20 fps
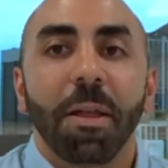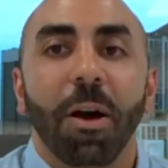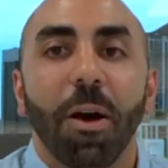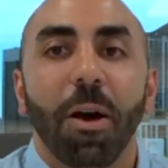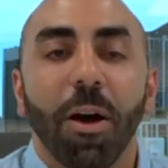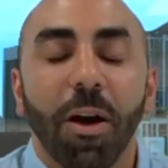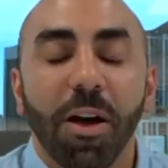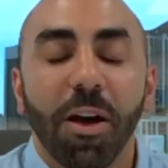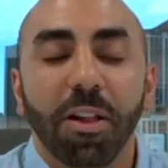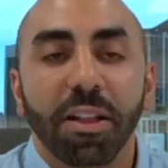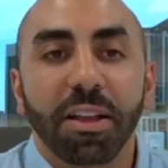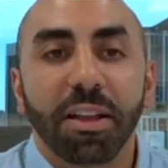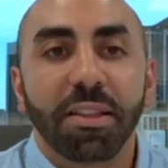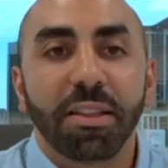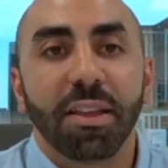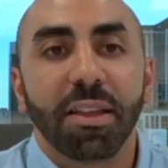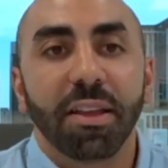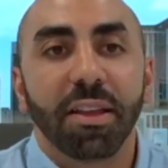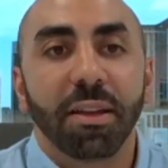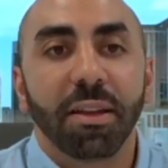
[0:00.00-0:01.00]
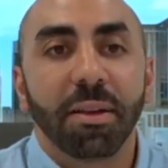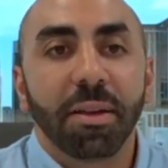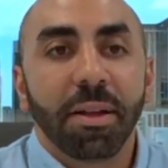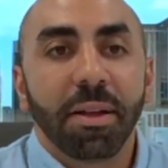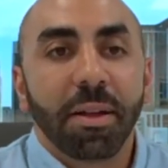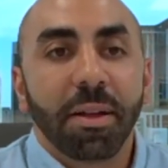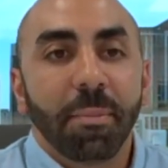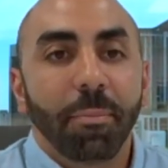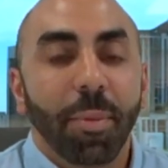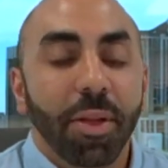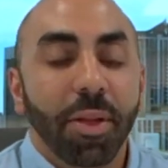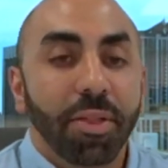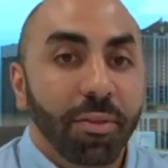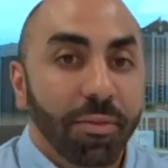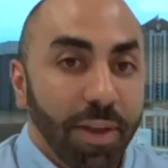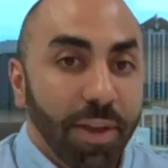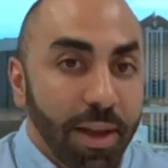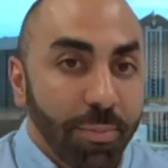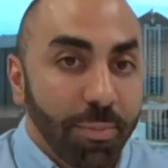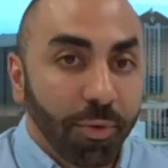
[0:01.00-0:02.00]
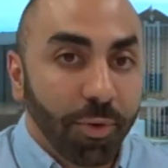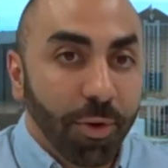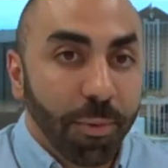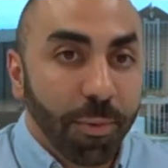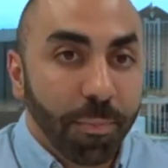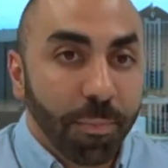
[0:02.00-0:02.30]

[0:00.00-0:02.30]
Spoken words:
all in the month of April.